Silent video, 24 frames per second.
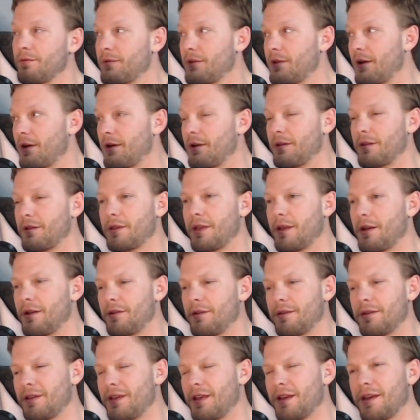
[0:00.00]
kind of
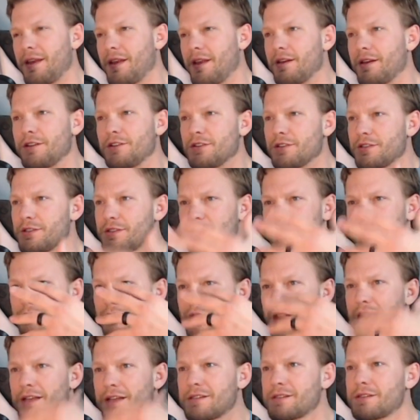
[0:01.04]
getting into just
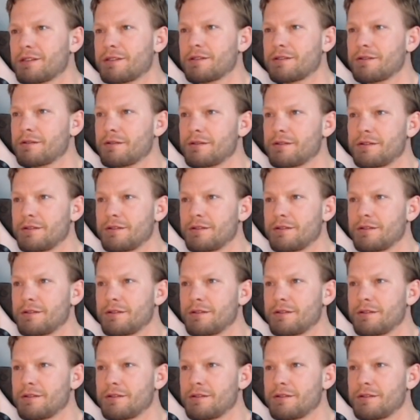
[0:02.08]
less